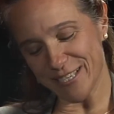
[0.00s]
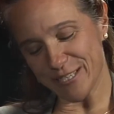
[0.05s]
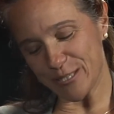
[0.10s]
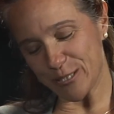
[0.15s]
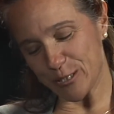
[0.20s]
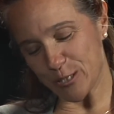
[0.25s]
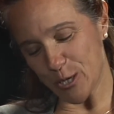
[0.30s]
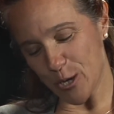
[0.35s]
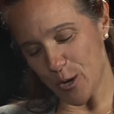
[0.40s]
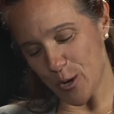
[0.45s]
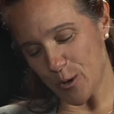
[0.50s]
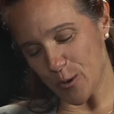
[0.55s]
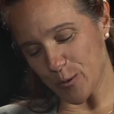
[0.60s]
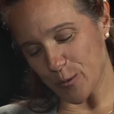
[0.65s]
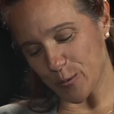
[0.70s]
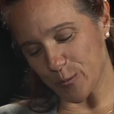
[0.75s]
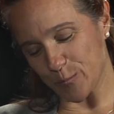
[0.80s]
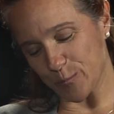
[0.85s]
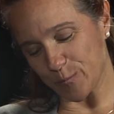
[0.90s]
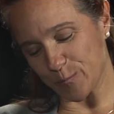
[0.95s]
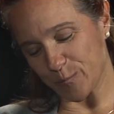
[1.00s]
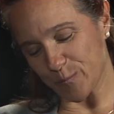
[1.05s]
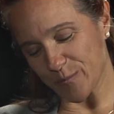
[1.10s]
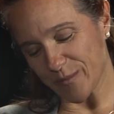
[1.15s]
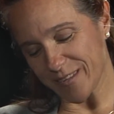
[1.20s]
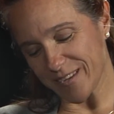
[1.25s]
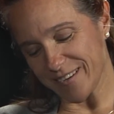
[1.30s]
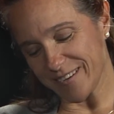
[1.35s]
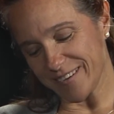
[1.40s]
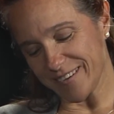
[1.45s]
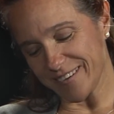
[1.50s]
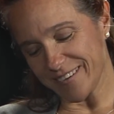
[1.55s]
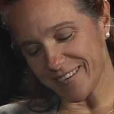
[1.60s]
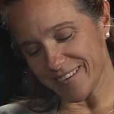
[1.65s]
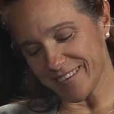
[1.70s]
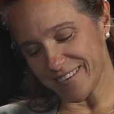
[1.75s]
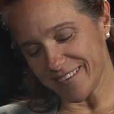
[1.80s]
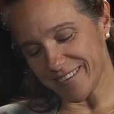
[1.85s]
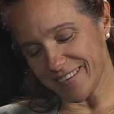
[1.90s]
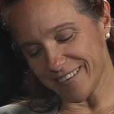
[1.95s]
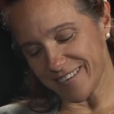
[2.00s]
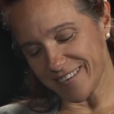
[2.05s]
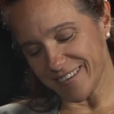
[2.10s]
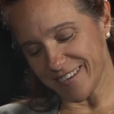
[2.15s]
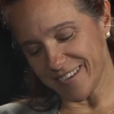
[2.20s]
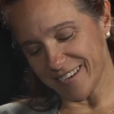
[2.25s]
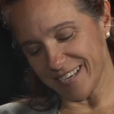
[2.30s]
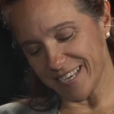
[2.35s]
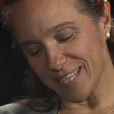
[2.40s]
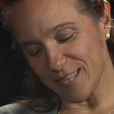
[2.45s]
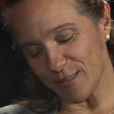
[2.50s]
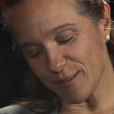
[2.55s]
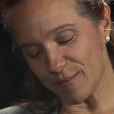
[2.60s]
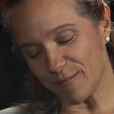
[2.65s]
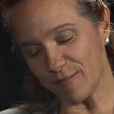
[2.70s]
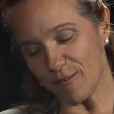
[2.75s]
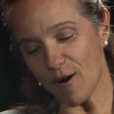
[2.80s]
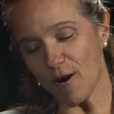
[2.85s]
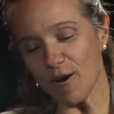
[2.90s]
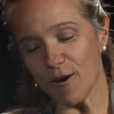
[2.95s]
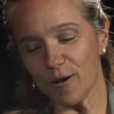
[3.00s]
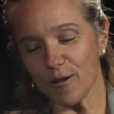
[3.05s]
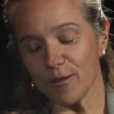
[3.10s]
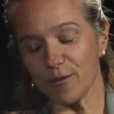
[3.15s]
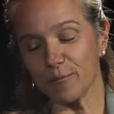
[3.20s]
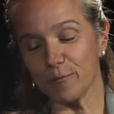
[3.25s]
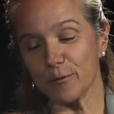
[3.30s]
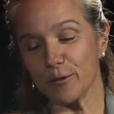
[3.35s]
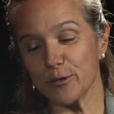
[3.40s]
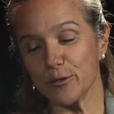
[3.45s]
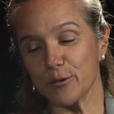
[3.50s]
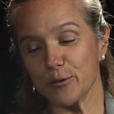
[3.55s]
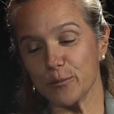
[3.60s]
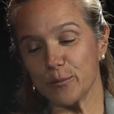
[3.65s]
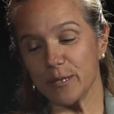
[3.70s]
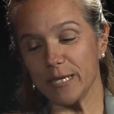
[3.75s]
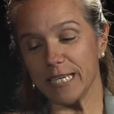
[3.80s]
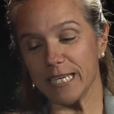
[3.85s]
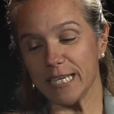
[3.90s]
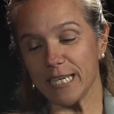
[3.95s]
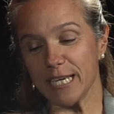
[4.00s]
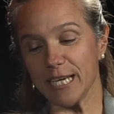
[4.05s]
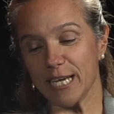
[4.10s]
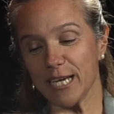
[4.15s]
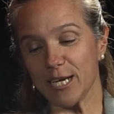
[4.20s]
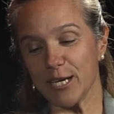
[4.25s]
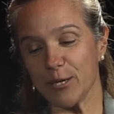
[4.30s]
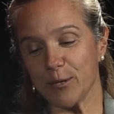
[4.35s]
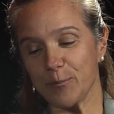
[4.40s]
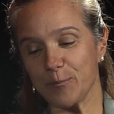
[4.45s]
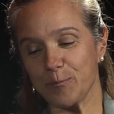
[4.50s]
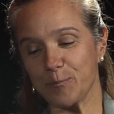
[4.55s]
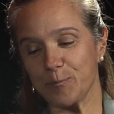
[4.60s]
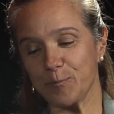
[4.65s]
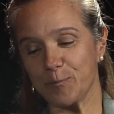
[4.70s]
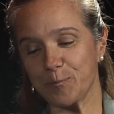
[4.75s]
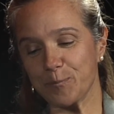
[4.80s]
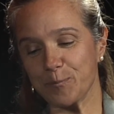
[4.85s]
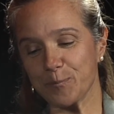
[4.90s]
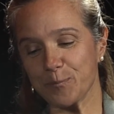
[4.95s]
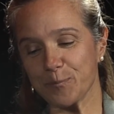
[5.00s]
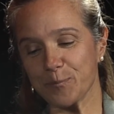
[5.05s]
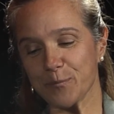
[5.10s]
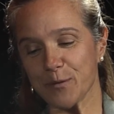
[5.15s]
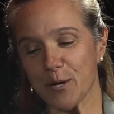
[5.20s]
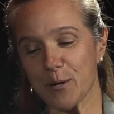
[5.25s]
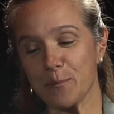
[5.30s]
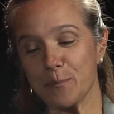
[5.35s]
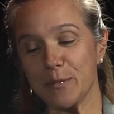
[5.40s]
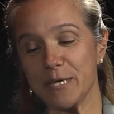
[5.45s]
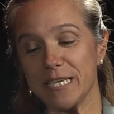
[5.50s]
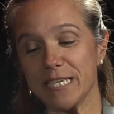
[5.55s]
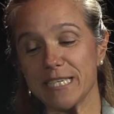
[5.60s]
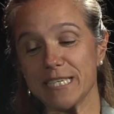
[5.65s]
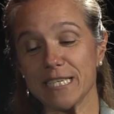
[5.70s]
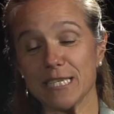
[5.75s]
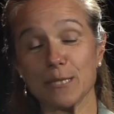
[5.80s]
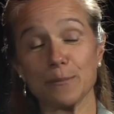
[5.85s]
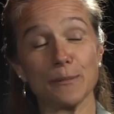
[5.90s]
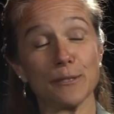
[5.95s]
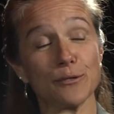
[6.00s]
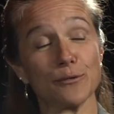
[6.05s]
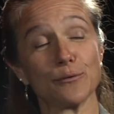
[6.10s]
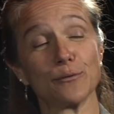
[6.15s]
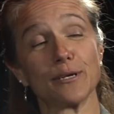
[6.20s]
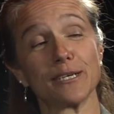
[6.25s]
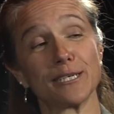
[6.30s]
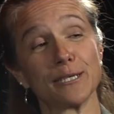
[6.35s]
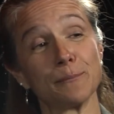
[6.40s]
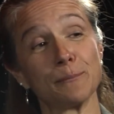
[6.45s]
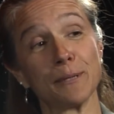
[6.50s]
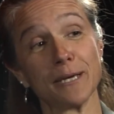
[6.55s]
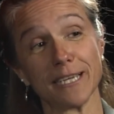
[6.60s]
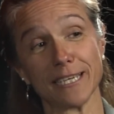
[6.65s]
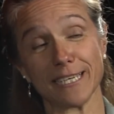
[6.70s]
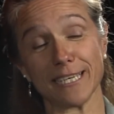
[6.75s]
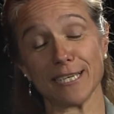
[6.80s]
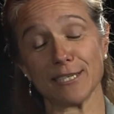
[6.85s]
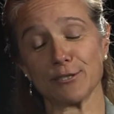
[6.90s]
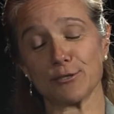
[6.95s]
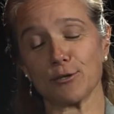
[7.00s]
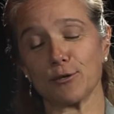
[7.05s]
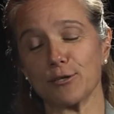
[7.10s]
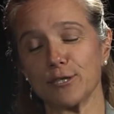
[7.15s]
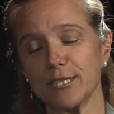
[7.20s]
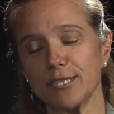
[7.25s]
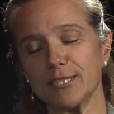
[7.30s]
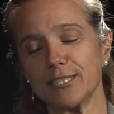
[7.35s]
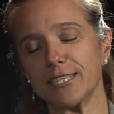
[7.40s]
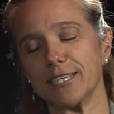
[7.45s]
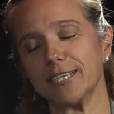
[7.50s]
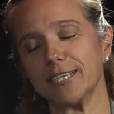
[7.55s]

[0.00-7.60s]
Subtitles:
So in the fall we're doing a piece that's being directed by a guest artist.